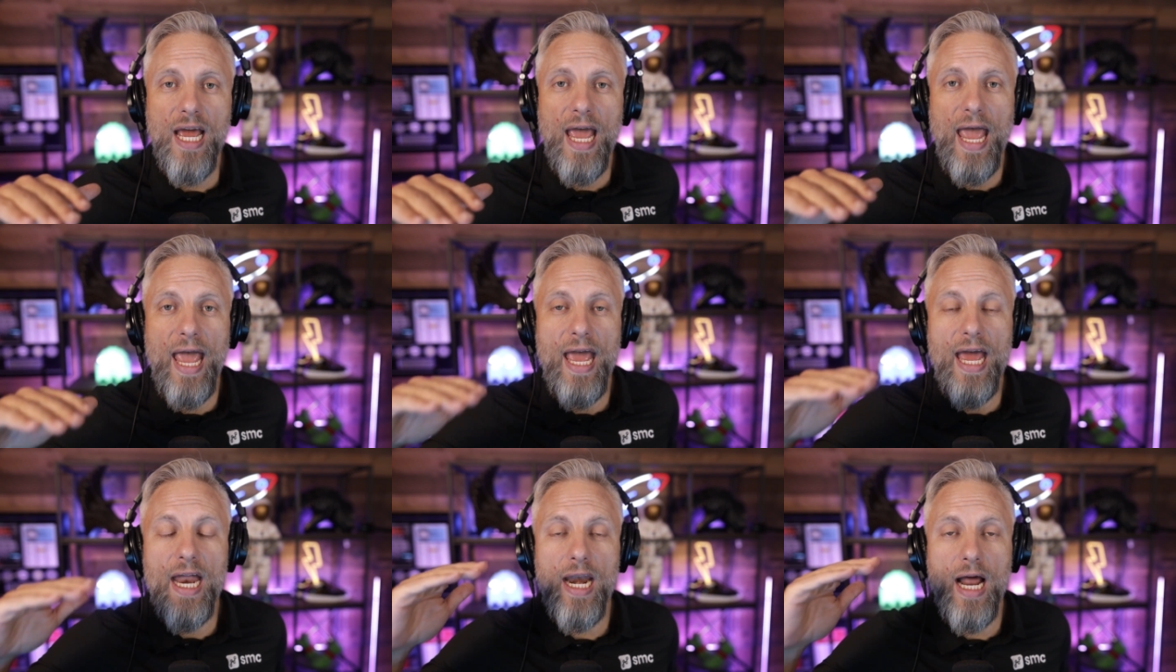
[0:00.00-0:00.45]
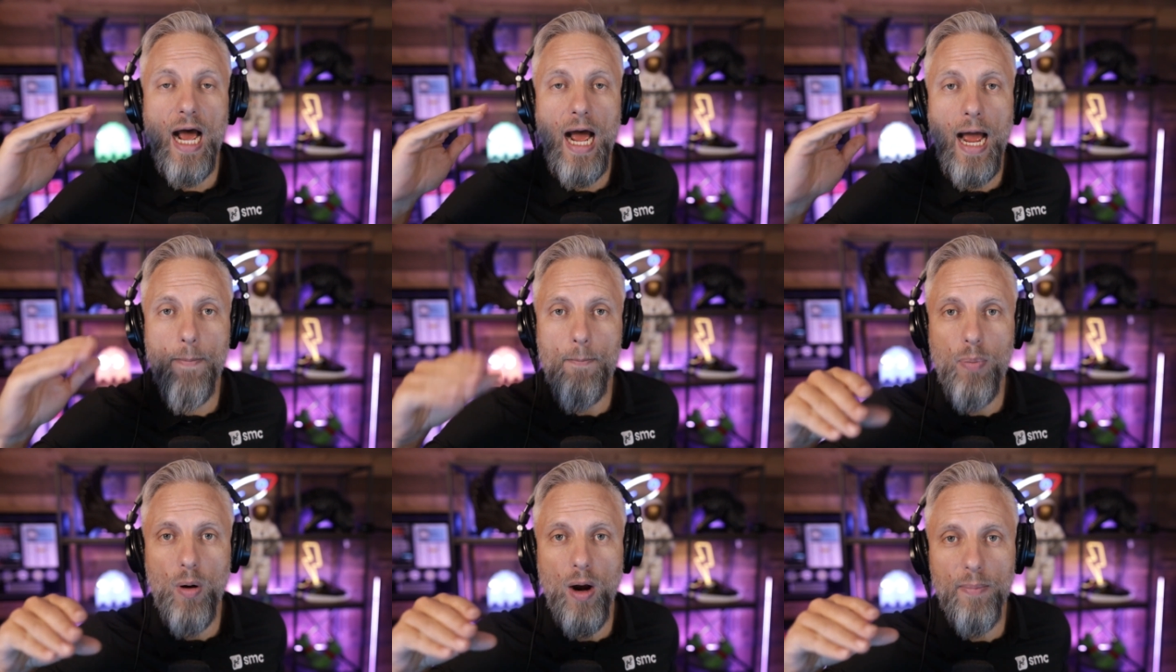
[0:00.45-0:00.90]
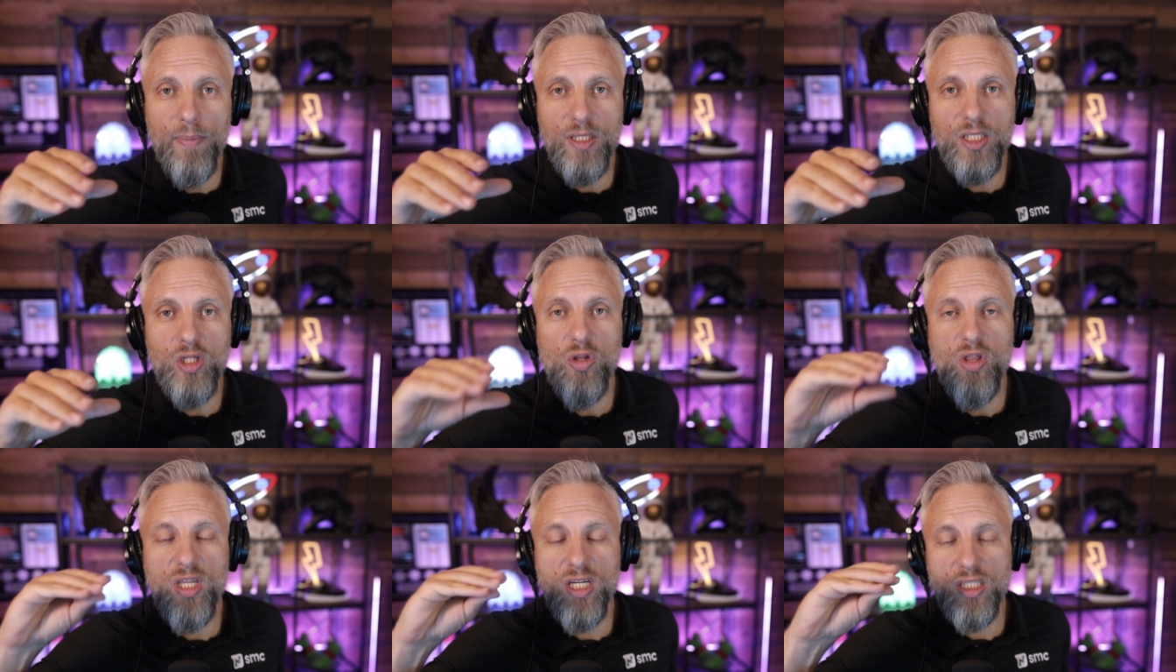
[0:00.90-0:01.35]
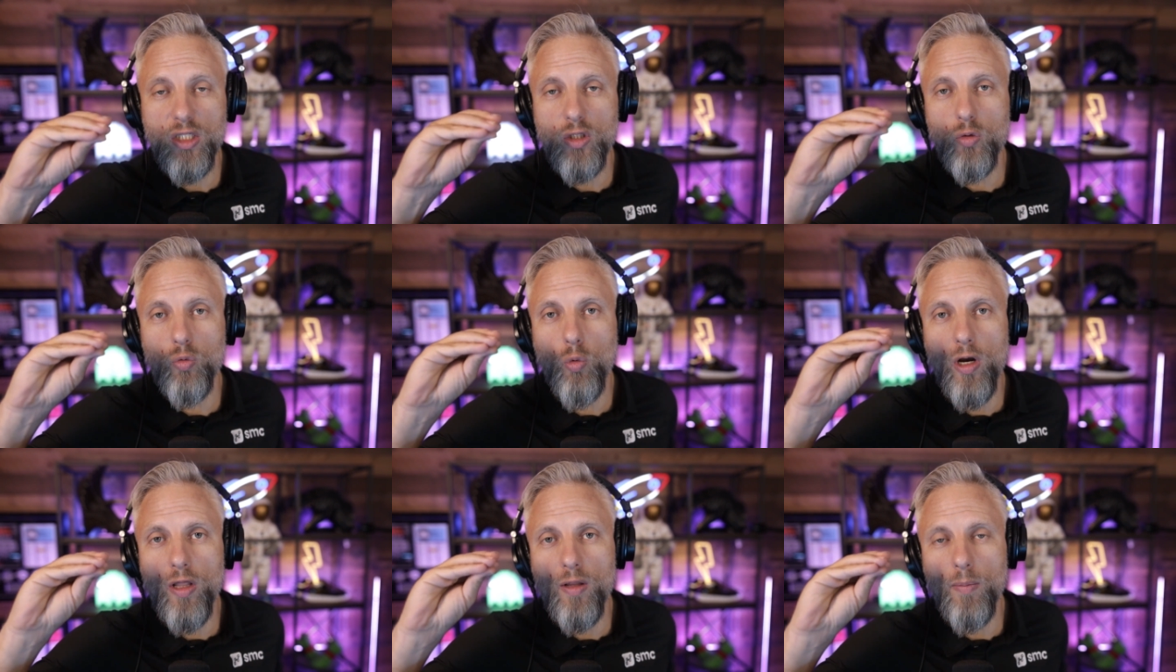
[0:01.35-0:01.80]
And I promise you, this
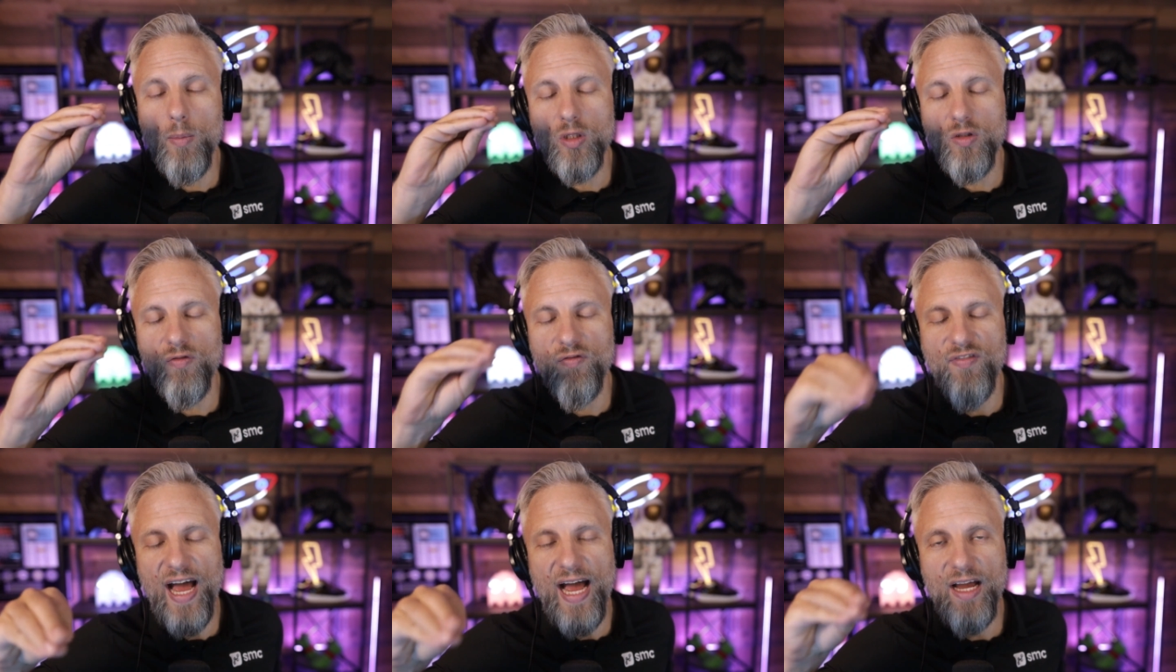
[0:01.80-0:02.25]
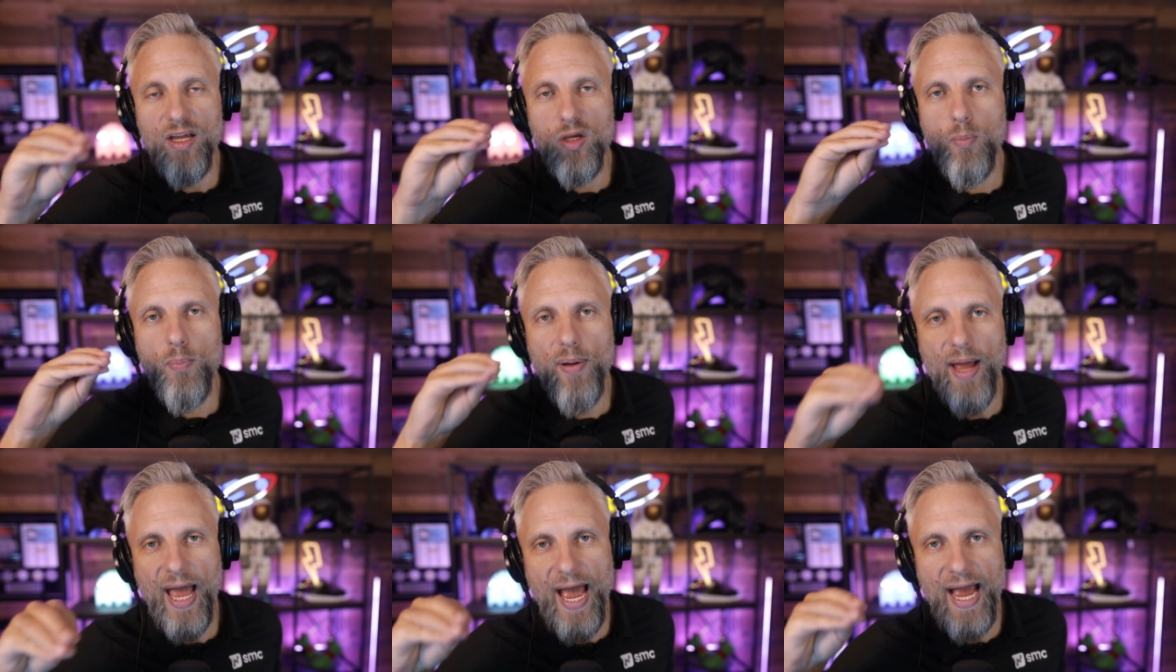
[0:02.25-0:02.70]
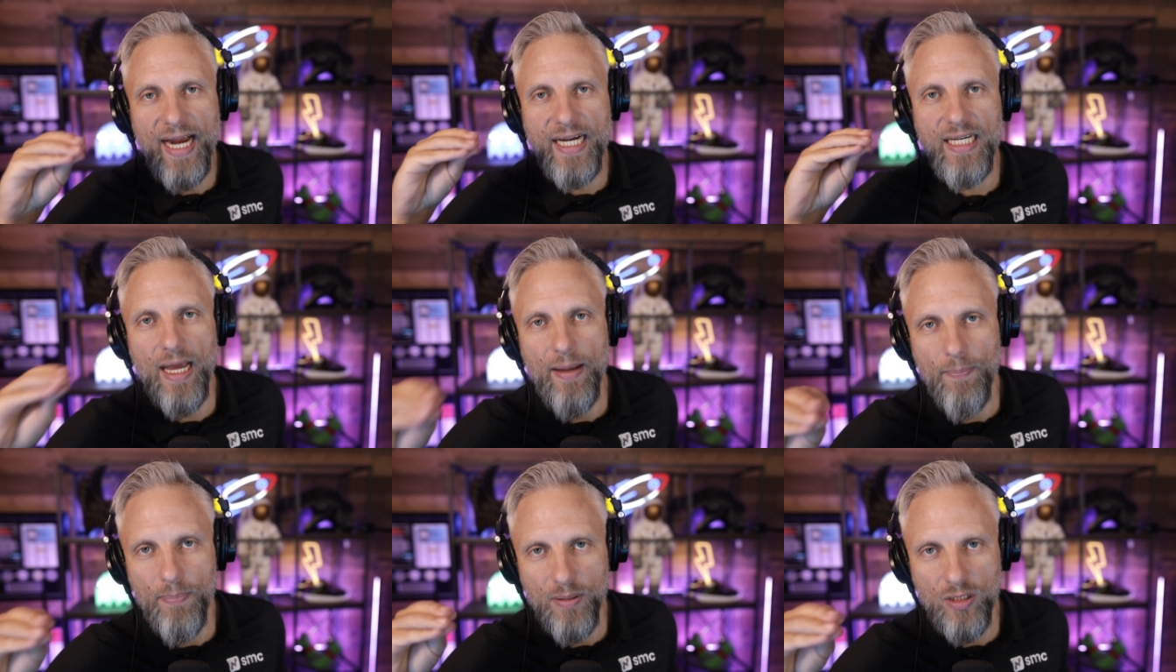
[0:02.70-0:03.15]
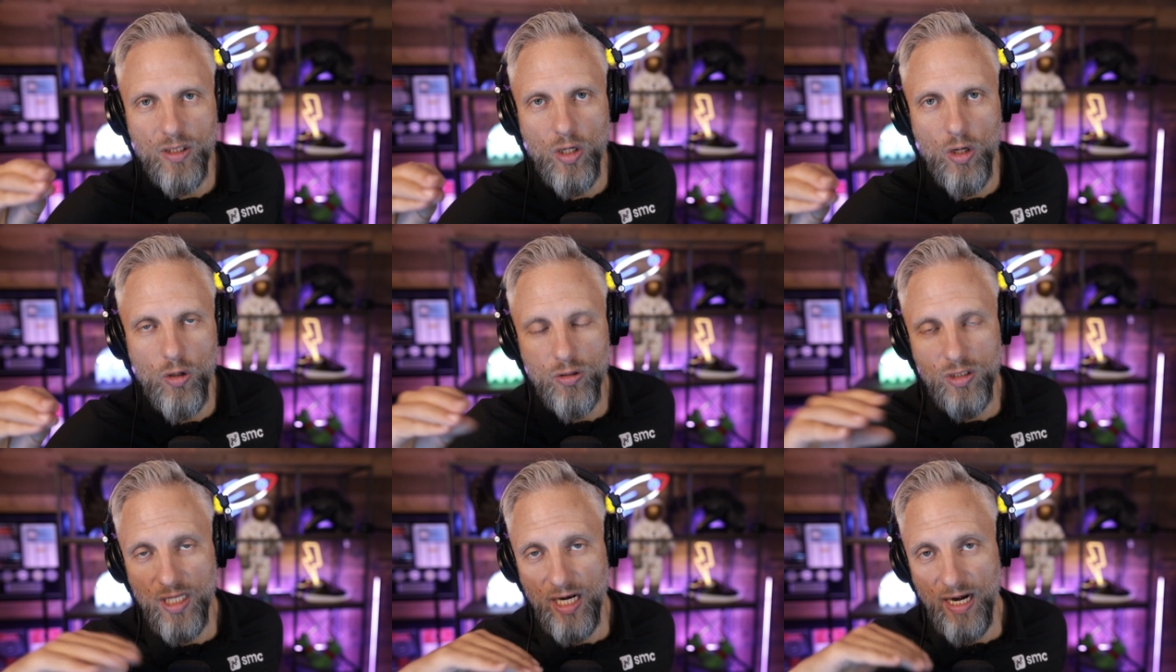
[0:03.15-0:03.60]
is one of the most value-packed
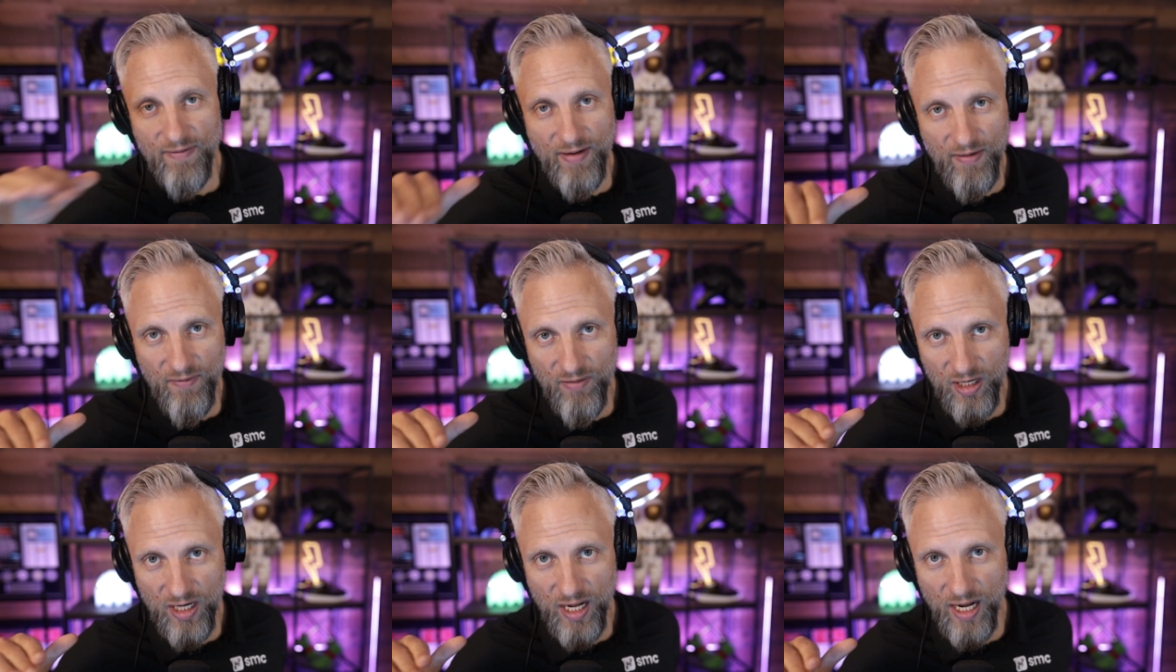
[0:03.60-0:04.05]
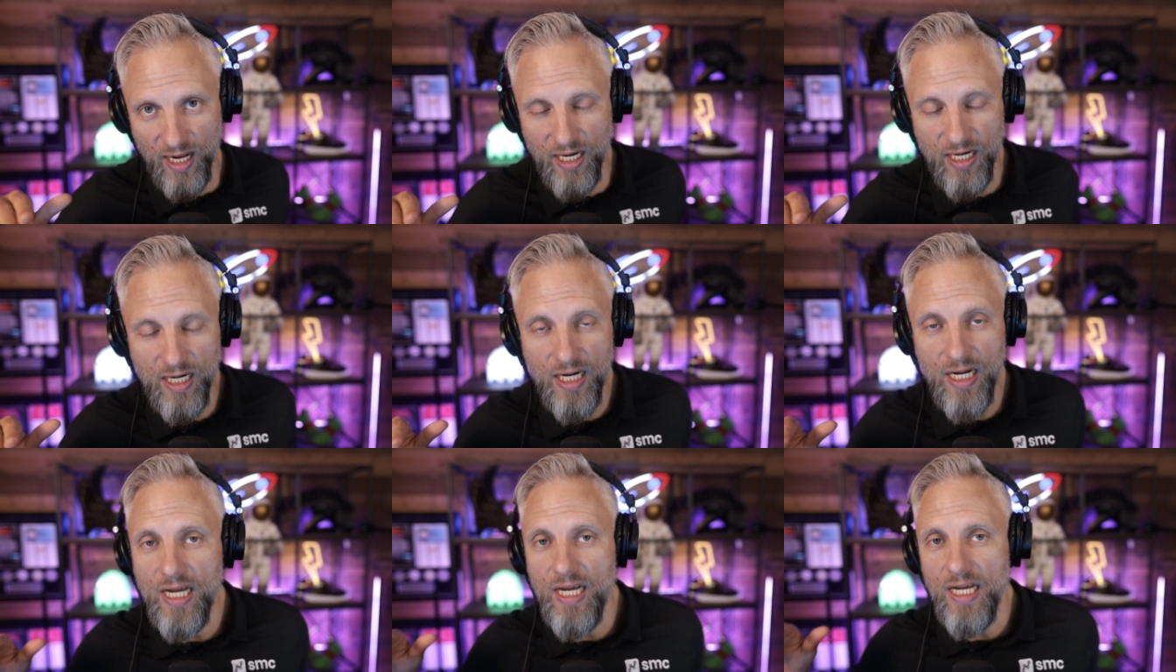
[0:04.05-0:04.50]
episodes that I've ever done.